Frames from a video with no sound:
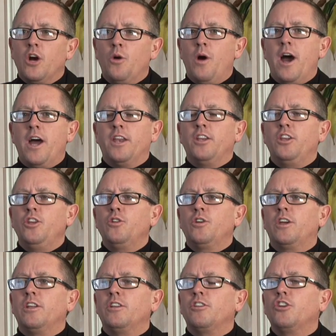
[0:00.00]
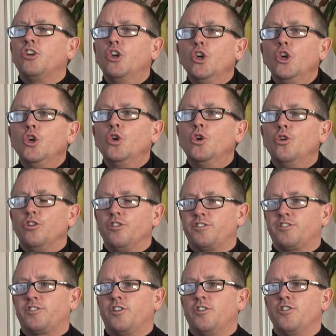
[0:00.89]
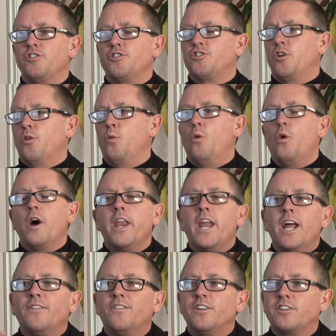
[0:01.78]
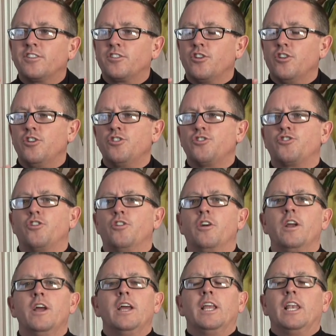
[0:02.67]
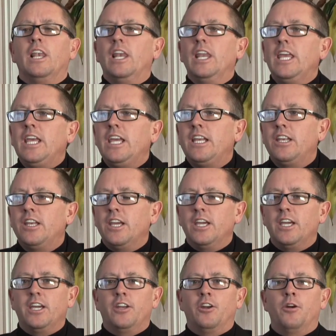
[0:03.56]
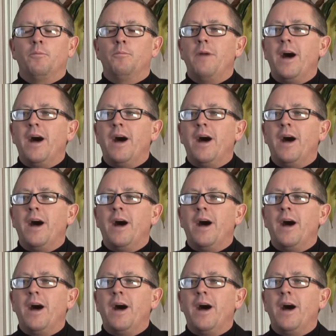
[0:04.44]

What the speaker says: go out and you can Google search or whatever search or LinkedIn or